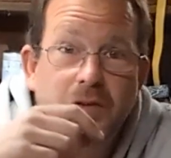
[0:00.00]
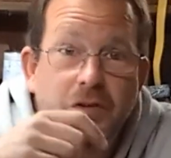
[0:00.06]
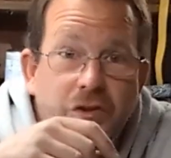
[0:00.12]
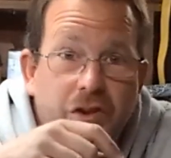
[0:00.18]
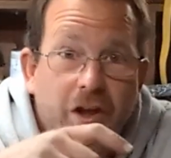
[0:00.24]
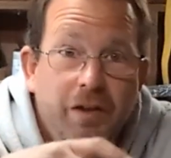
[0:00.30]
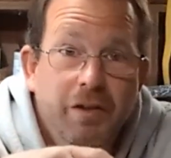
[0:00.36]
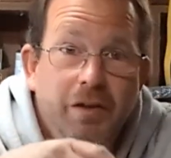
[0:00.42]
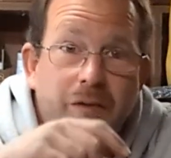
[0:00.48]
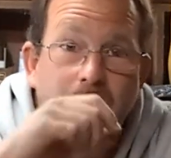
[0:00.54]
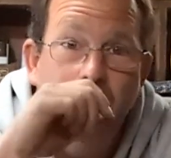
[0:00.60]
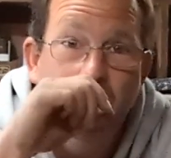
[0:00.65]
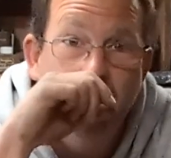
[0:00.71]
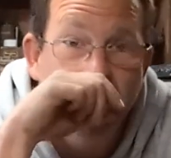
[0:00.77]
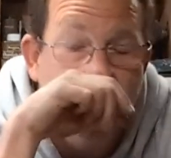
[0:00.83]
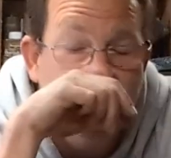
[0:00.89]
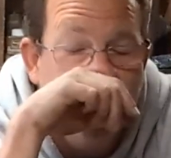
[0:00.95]
show you
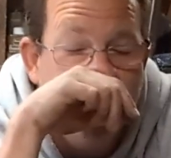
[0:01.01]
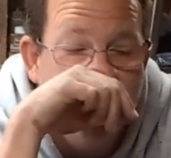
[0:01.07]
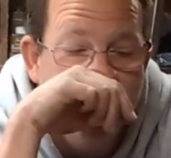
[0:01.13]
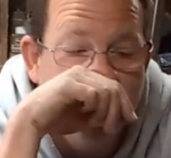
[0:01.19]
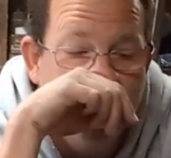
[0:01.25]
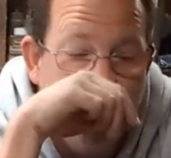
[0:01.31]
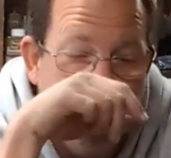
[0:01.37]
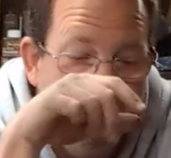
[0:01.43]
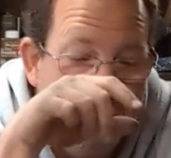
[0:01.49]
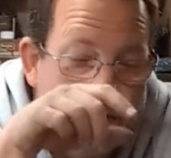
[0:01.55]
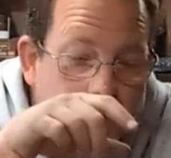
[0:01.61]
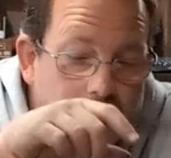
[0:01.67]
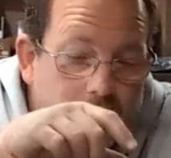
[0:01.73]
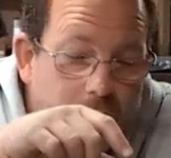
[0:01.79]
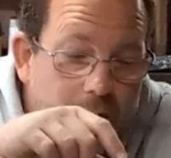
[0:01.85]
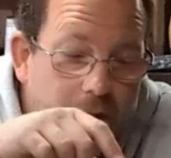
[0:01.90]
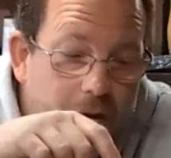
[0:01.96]
what you've got to do
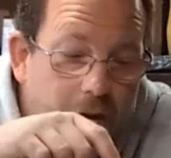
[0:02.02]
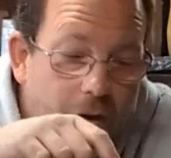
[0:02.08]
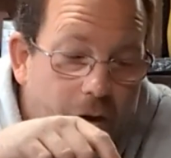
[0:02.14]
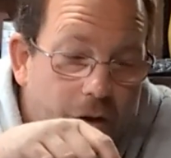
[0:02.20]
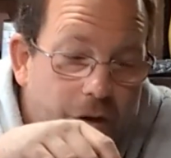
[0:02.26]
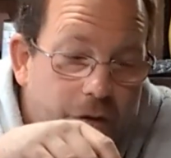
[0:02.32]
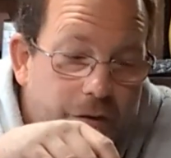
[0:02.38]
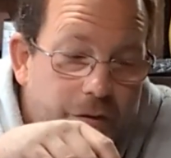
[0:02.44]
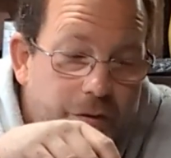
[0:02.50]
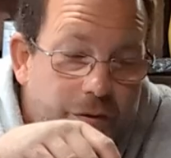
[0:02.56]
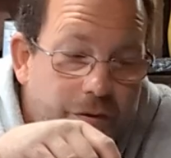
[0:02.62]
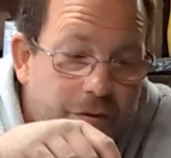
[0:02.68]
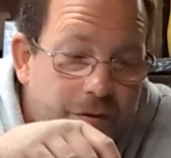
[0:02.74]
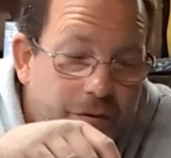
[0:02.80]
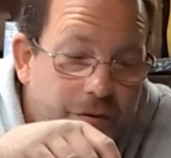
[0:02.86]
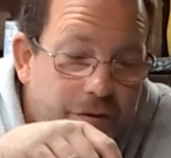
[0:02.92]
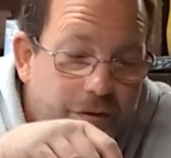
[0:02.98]
on
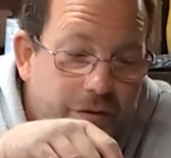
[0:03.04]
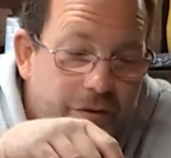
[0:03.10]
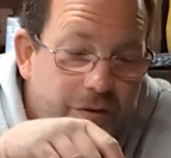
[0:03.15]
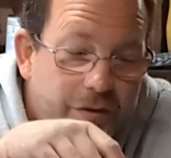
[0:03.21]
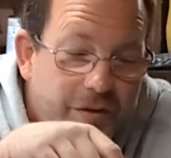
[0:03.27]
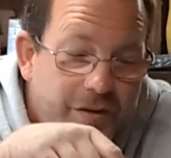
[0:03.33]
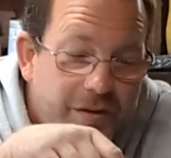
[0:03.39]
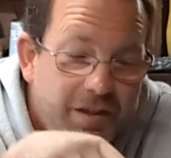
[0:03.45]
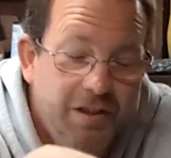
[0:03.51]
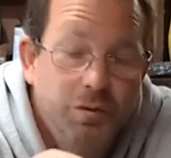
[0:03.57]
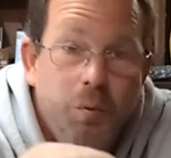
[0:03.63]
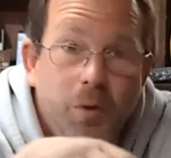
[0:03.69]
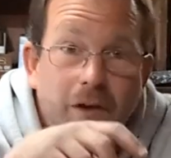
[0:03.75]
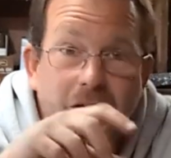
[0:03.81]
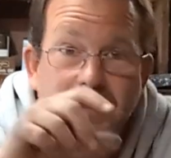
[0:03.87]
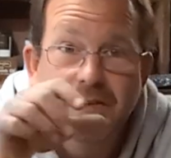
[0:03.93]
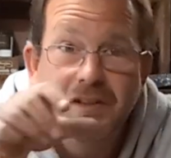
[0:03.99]
this
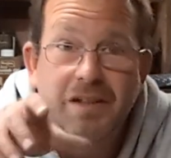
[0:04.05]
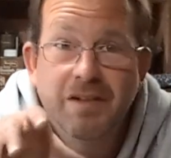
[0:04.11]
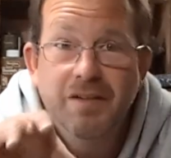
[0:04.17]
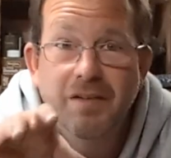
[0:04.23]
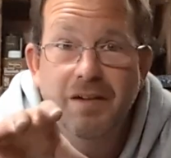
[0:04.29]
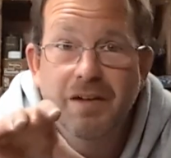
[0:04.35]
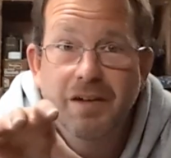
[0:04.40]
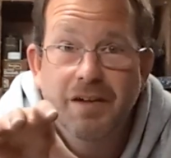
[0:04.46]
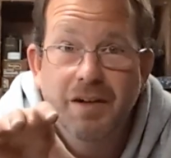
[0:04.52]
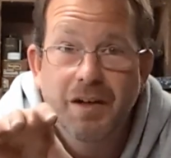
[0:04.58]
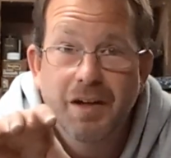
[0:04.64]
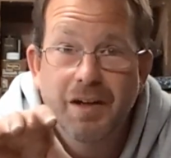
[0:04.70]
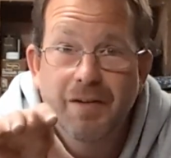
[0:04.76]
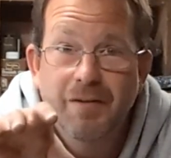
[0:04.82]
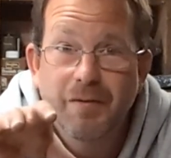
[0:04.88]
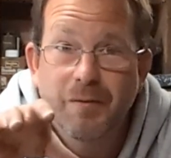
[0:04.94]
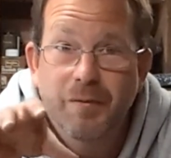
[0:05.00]
one because I didn't
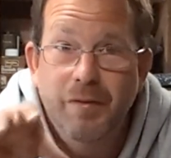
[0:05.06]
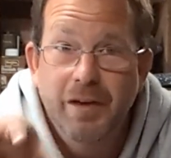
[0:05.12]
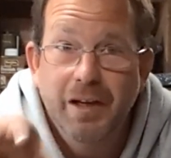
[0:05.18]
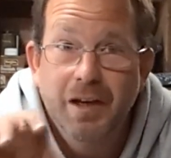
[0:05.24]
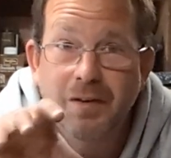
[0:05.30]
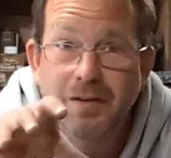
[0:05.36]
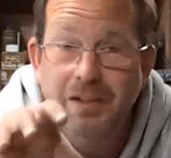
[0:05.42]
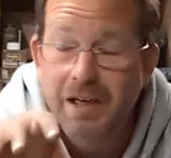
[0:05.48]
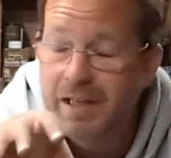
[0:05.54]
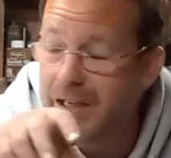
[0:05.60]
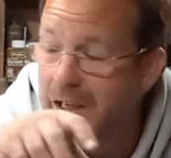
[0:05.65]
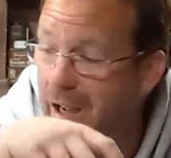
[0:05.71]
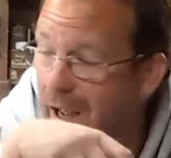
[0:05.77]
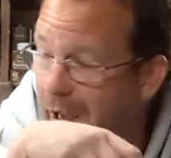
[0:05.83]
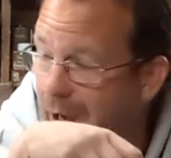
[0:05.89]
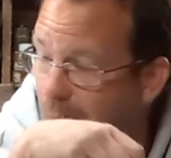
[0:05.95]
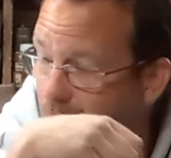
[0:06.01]
video taking
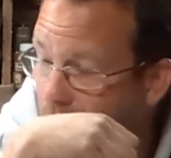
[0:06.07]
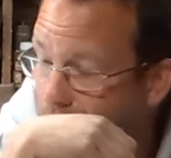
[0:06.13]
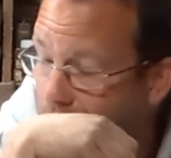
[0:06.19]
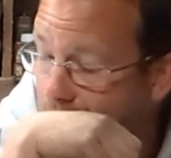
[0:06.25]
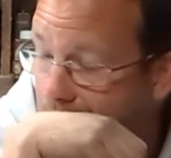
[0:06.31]
it out,